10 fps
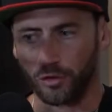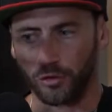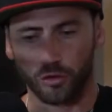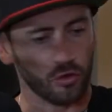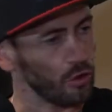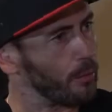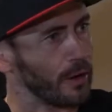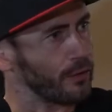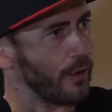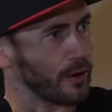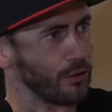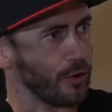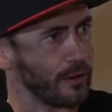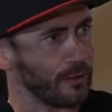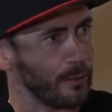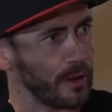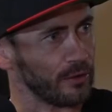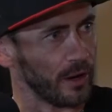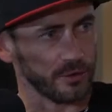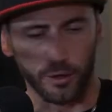so much fucking
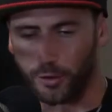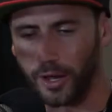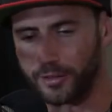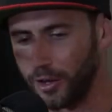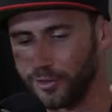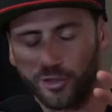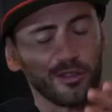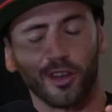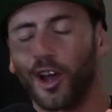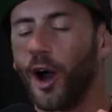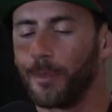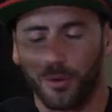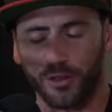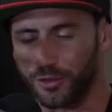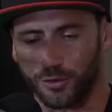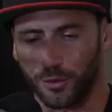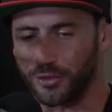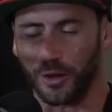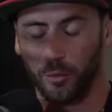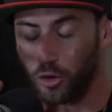transformation. I'll tell you guys just a couple of the
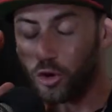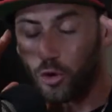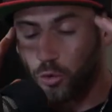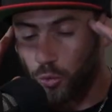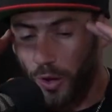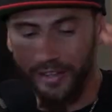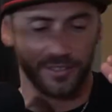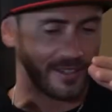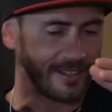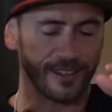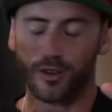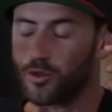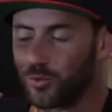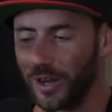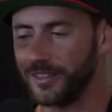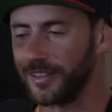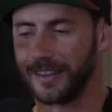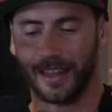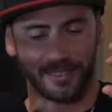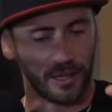stories that were crazy.
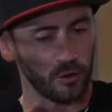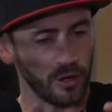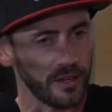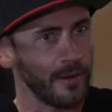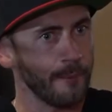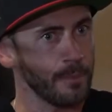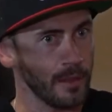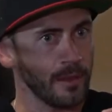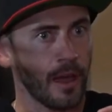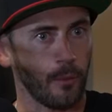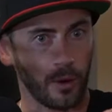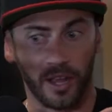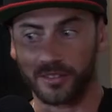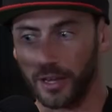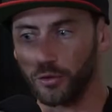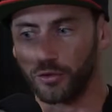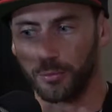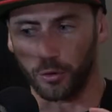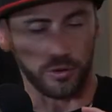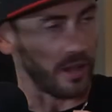That literally, when I say it was the most